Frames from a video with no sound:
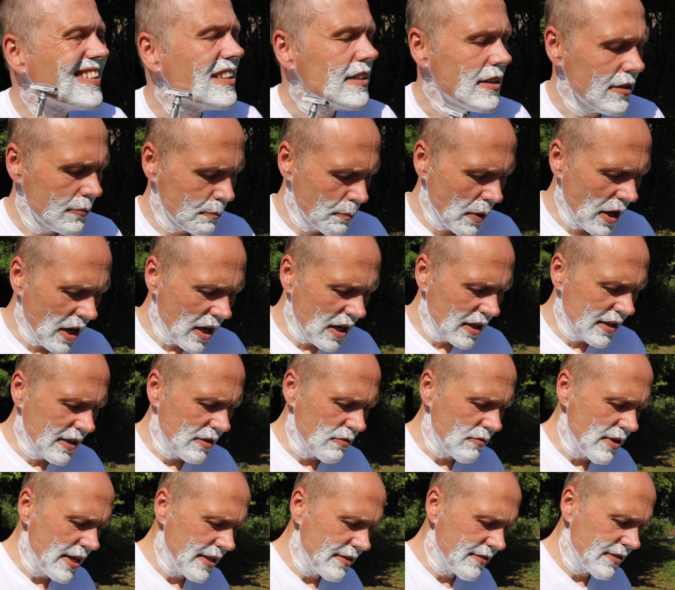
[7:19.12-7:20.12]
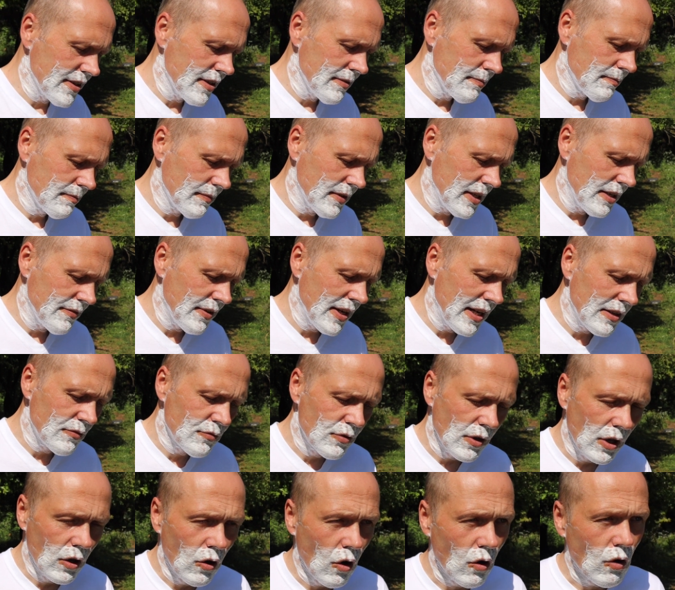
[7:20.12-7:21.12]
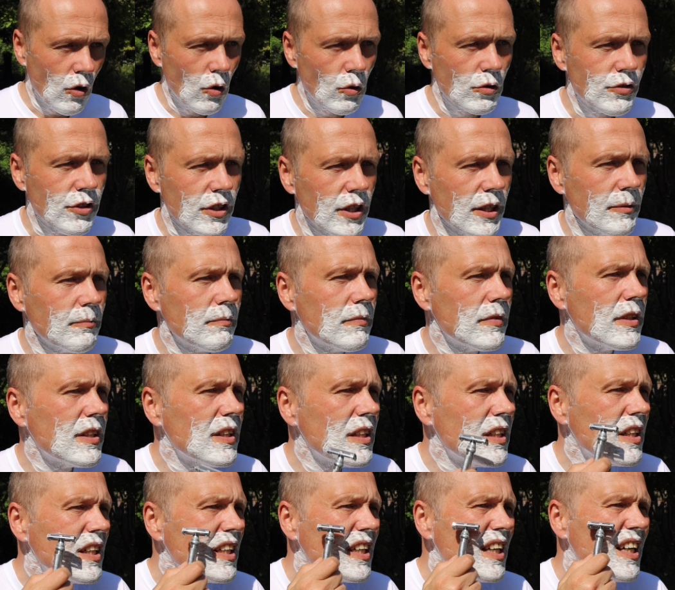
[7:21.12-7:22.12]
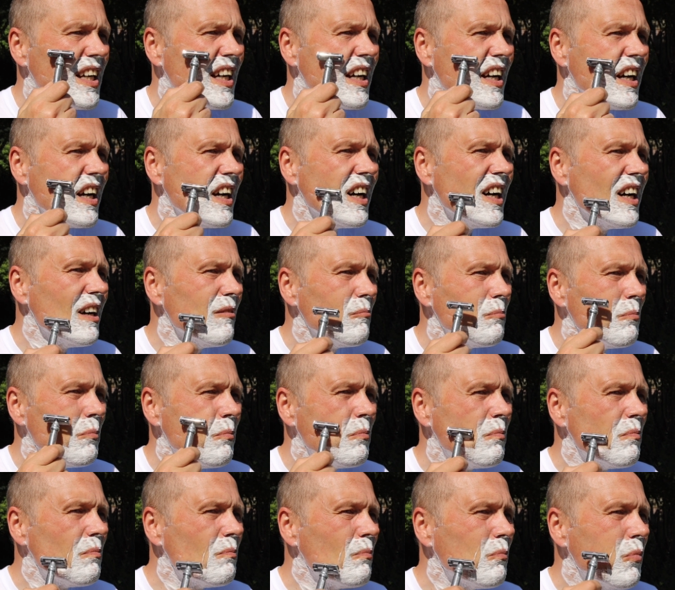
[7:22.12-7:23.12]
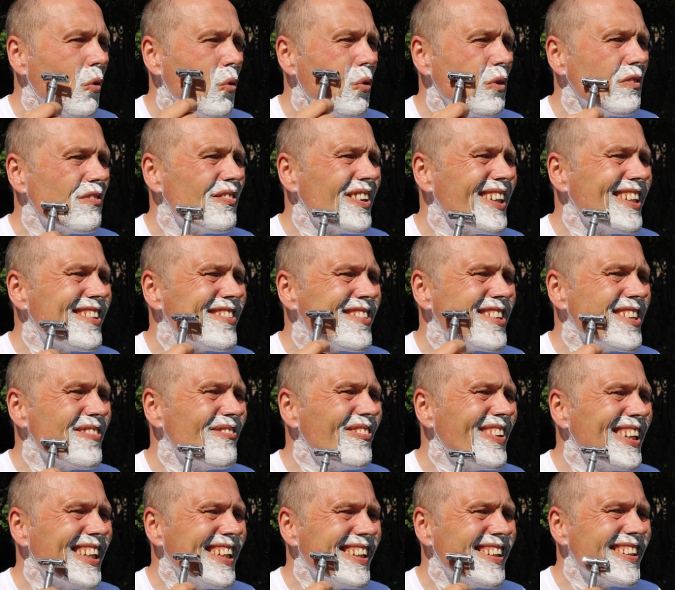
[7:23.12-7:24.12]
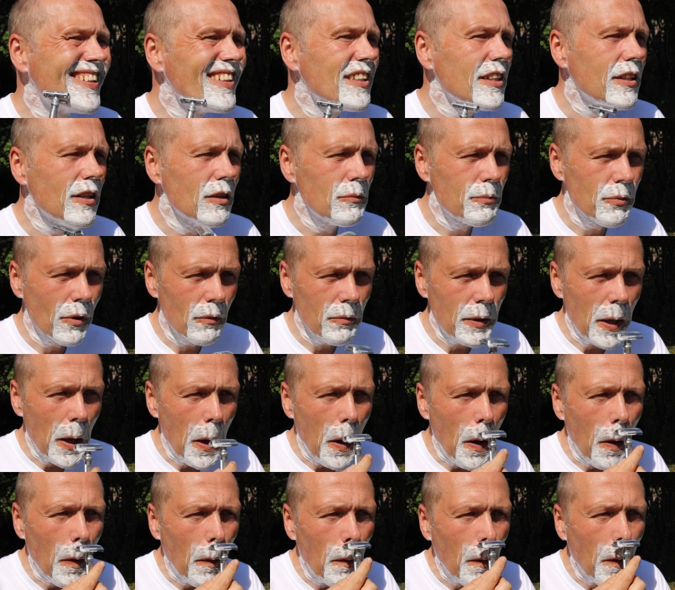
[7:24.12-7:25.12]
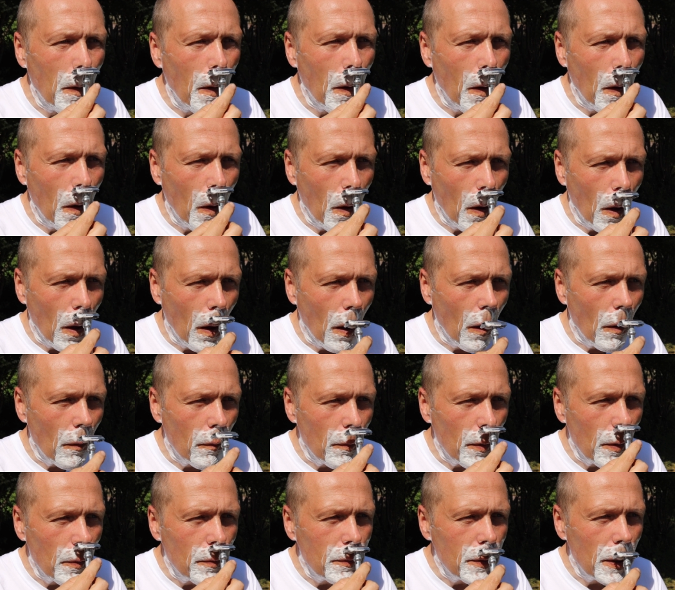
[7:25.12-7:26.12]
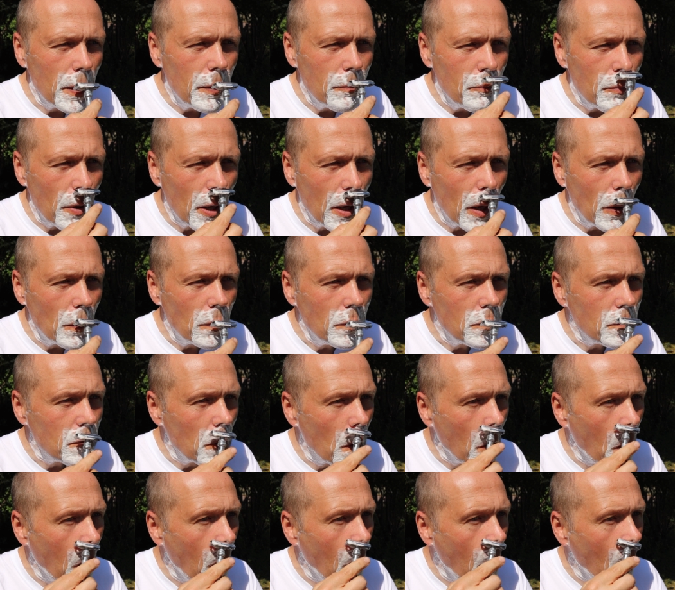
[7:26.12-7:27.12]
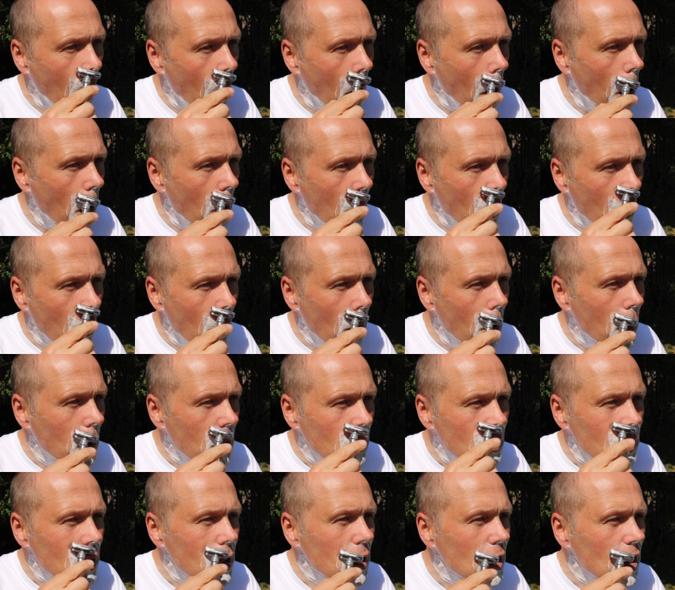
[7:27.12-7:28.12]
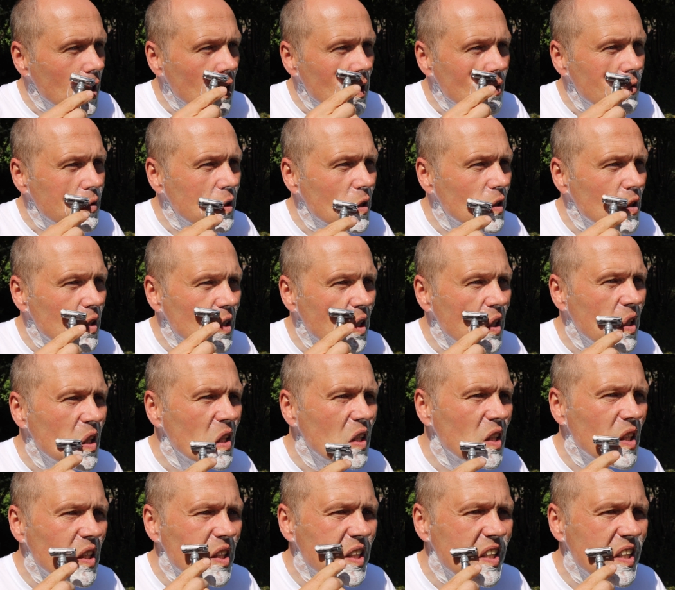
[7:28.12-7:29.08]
this Parker razor I've had for a long old time. Uh, bought very cheaply, you know, probably 15 pounds. And I have to say,